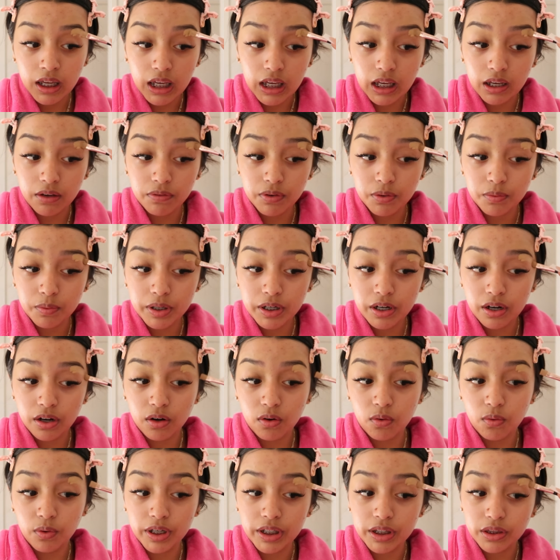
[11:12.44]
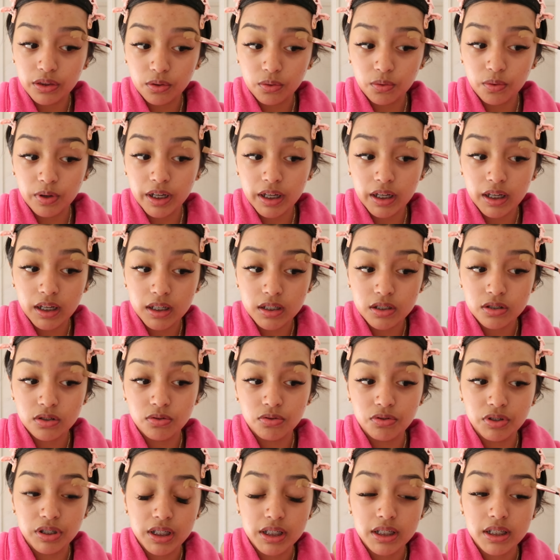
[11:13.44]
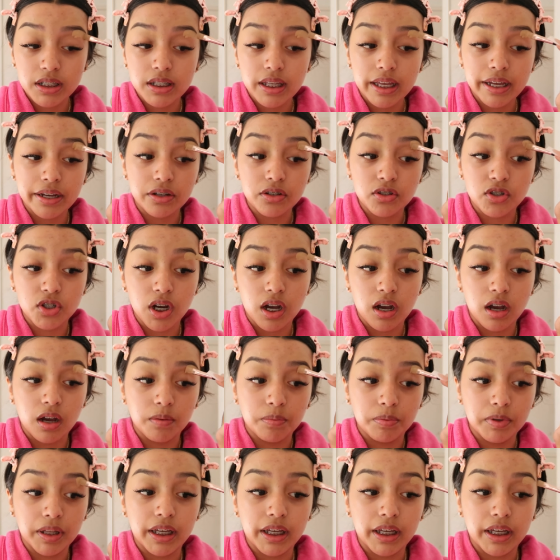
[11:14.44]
even when you're going through it, because, dude, this is like a job.